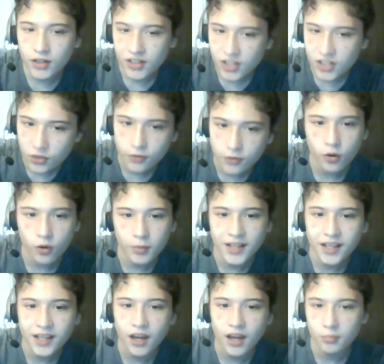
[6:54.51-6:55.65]

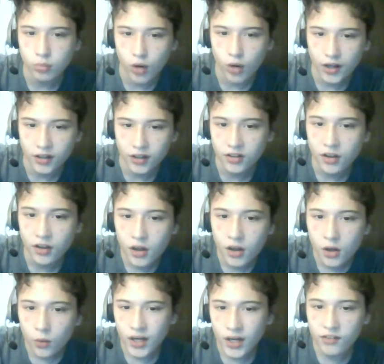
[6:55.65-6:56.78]
uniformity of product.
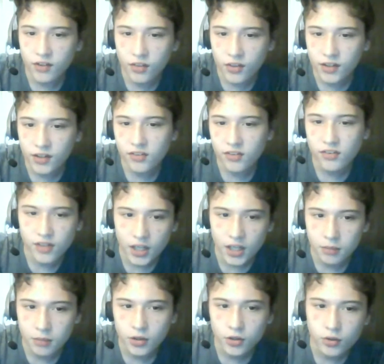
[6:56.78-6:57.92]
When everything's the
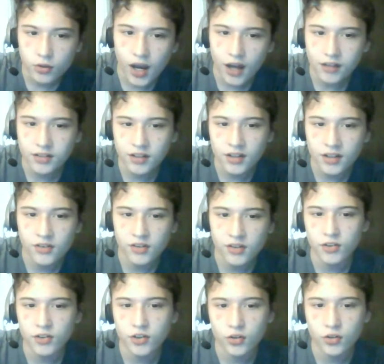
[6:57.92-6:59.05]
same, new content is
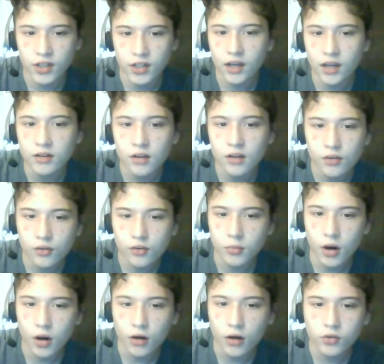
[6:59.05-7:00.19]
easier to create. So
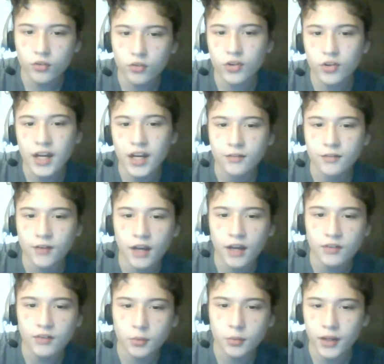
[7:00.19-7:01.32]
Marvel can create a
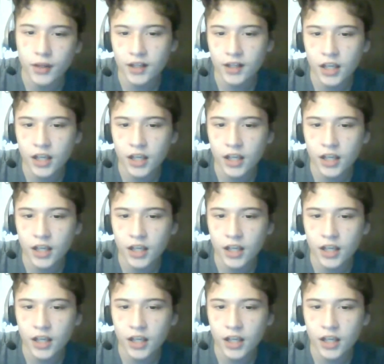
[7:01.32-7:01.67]
5-year plan